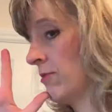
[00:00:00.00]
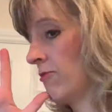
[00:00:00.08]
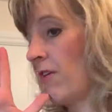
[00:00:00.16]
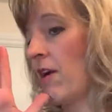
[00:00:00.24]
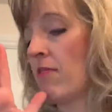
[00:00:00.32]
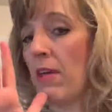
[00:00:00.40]

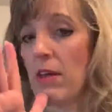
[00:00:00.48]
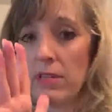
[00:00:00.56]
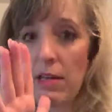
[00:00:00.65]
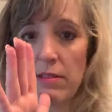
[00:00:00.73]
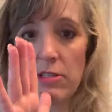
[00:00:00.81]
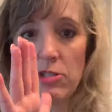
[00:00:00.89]
5 hand
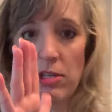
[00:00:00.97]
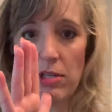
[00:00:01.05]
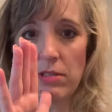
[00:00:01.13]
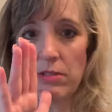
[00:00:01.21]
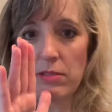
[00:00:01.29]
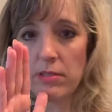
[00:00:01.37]
at the
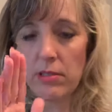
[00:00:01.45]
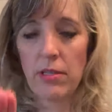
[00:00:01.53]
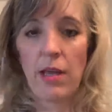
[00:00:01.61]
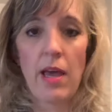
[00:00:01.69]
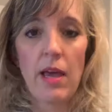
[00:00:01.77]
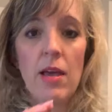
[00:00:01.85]
chin,
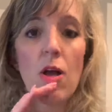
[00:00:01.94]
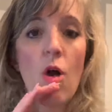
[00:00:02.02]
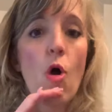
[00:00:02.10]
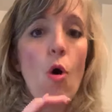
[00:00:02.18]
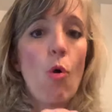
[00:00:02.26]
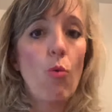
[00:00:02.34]
okay?
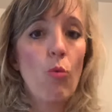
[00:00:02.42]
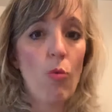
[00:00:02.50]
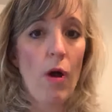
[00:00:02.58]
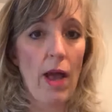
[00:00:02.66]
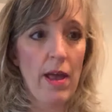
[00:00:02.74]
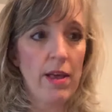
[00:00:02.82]

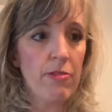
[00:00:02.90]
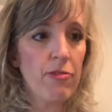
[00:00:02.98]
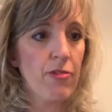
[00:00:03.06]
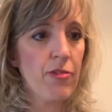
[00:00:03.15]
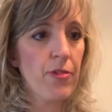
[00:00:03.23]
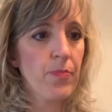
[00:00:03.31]

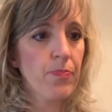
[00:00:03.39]
Wife.